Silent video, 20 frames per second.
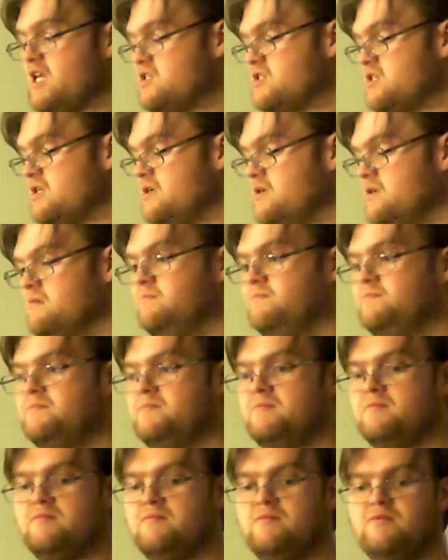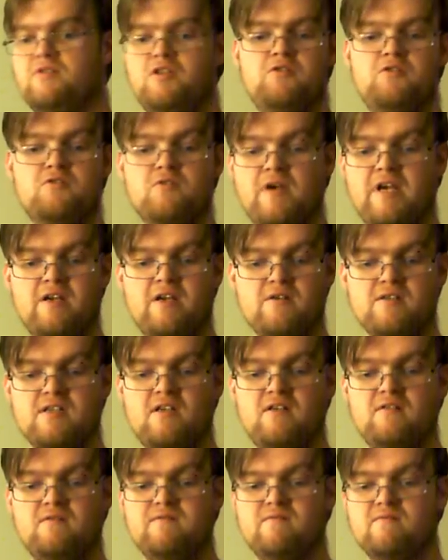So you drink
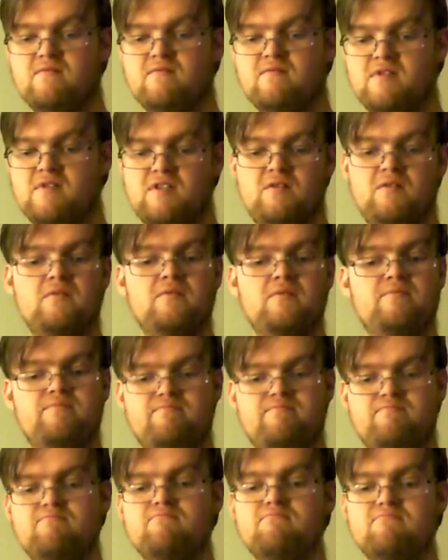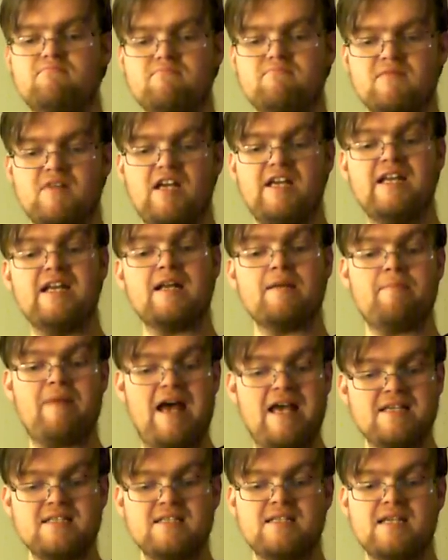yourself to
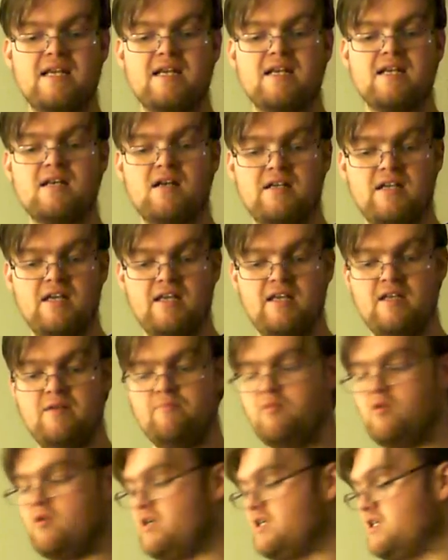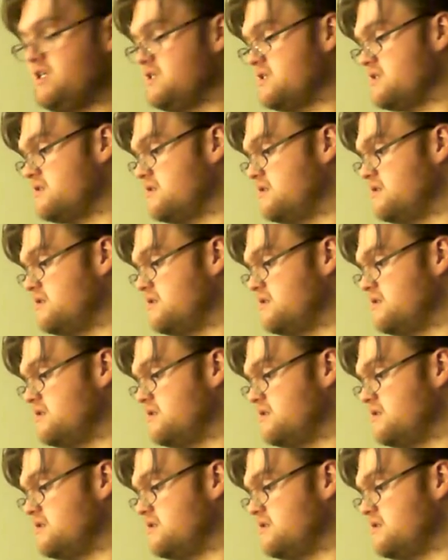incapacitated on hit points.